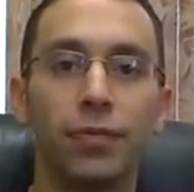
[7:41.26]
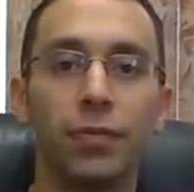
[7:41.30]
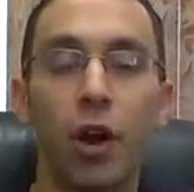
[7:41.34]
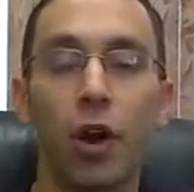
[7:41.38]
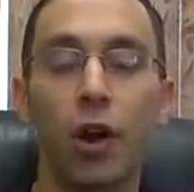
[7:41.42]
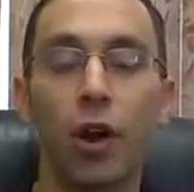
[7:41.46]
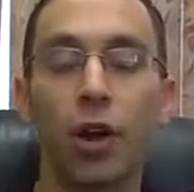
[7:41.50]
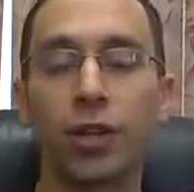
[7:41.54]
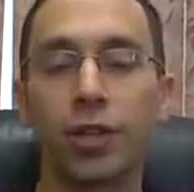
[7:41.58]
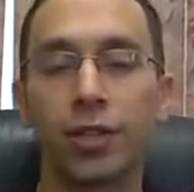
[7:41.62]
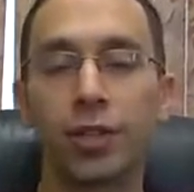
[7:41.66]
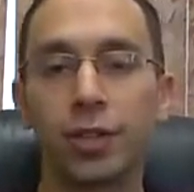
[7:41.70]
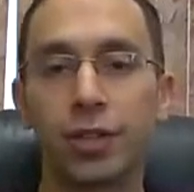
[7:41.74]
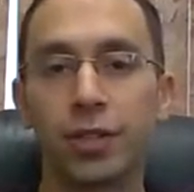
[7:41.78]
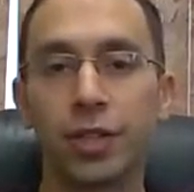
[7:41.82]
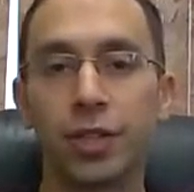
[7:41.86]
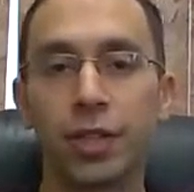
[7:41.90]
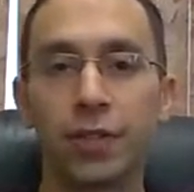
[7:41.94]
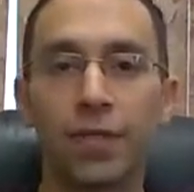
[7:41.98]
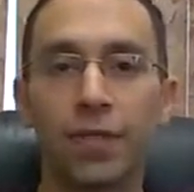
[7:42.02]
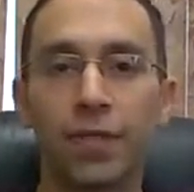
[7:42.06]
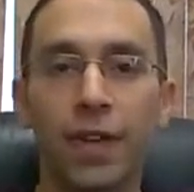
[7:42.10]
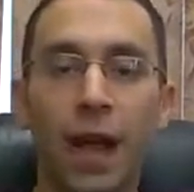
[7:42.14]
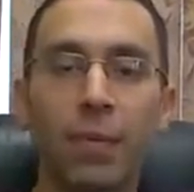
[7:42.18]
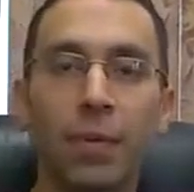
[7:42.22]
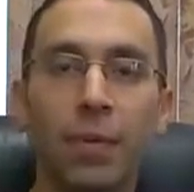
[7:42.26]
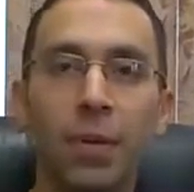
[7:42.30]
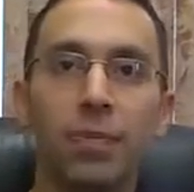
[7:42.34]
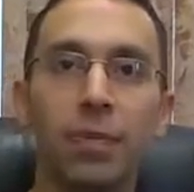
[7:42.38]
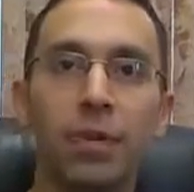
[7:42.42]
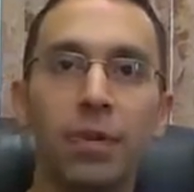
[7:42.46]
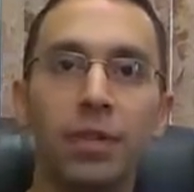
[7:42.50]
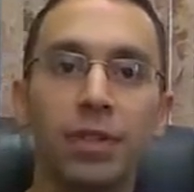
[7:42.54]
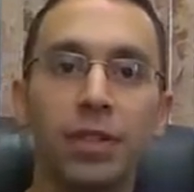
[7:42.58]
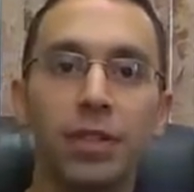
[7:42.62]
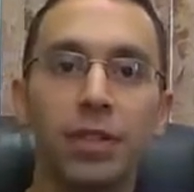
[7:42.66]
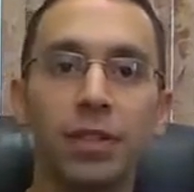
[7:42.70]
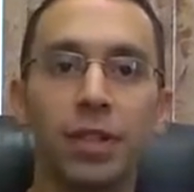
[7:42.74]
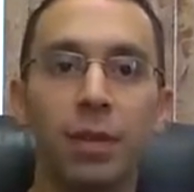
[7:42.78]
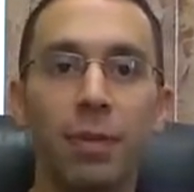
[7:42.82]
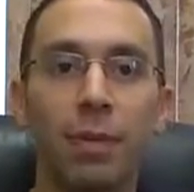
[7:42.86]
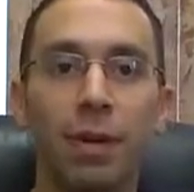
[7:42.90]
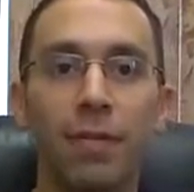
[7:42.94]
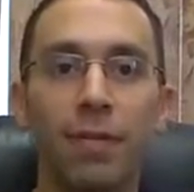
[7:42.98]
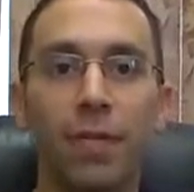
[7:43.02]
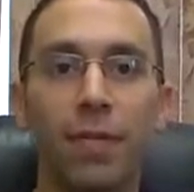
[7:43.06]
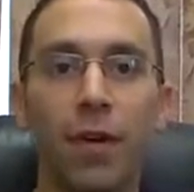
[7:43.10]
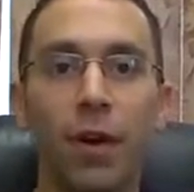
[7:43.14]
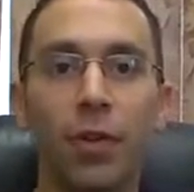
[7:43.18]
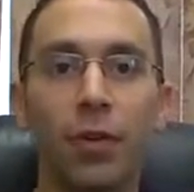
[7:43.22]
Argus is a family business that my
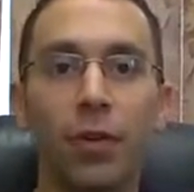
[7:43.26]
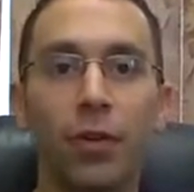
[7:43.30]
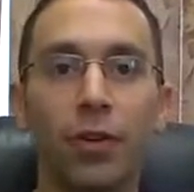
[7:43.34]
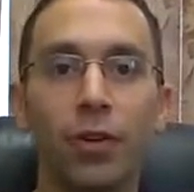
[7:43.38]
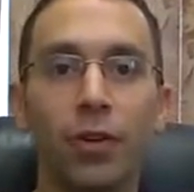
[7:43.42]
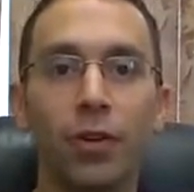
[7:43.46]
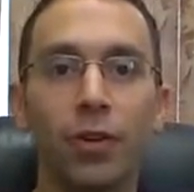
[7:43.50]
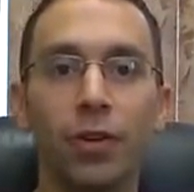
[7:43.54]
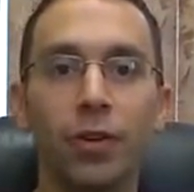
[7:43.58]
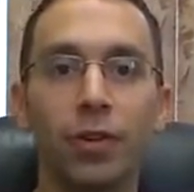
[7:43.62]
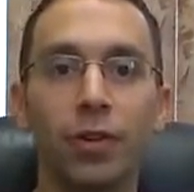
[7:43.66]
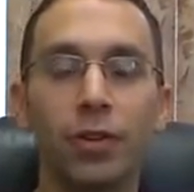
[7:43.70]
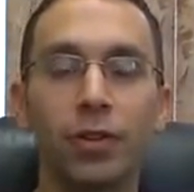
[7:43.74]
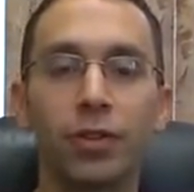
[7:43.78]
father